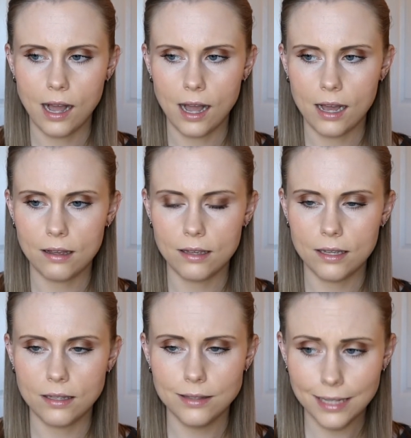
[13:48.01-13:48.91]

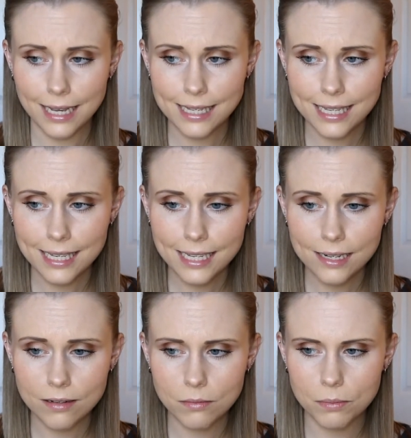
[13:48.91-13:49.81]
I like it,
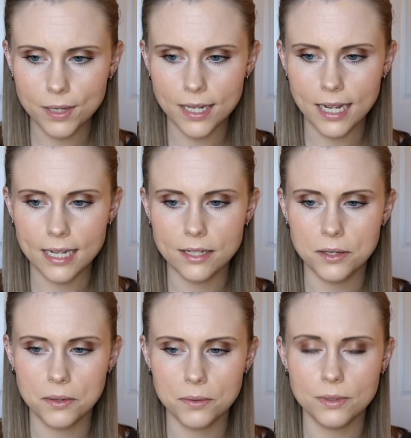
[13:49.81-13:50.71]
but I
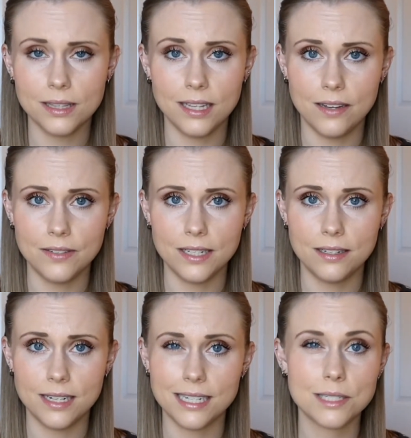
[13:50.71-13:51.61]
don't love it,
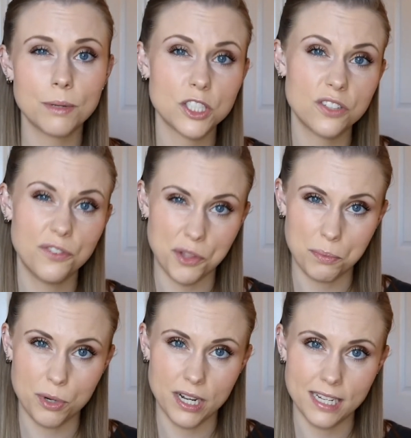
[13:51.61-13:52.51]
especially for the
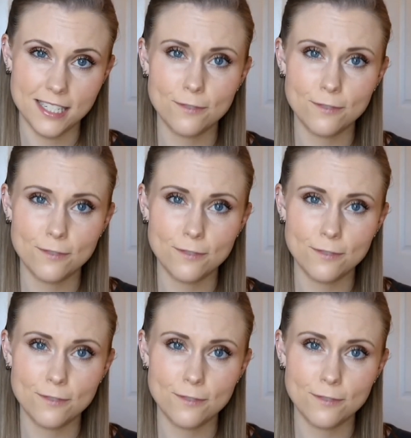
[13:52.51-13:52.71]
price.